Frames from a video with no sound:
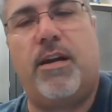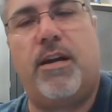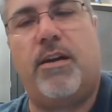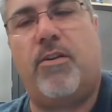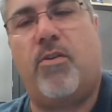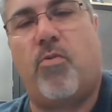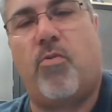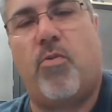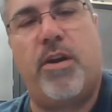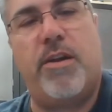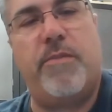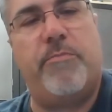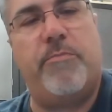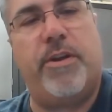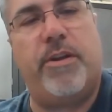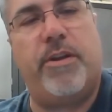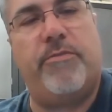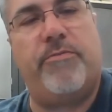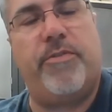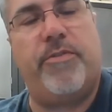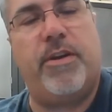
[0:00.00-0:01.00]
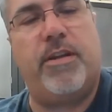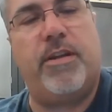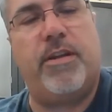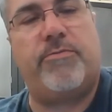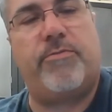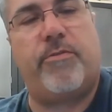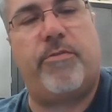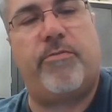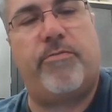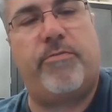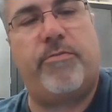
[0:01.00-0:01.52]
of great benefits
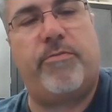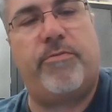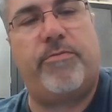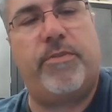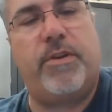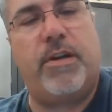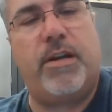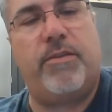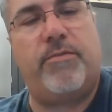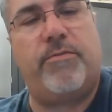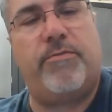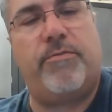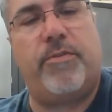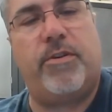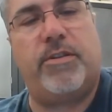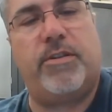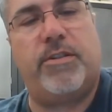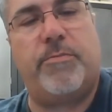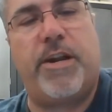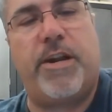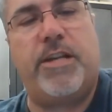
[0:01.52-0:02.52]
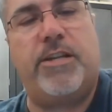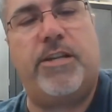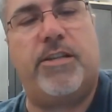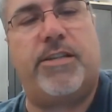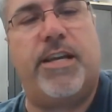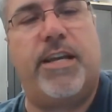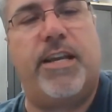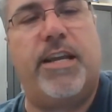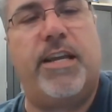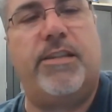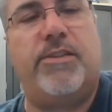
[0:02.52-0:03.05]
for somebody just
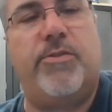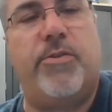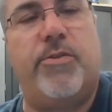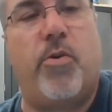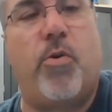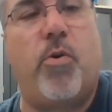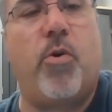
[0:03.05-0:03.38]
getting into it,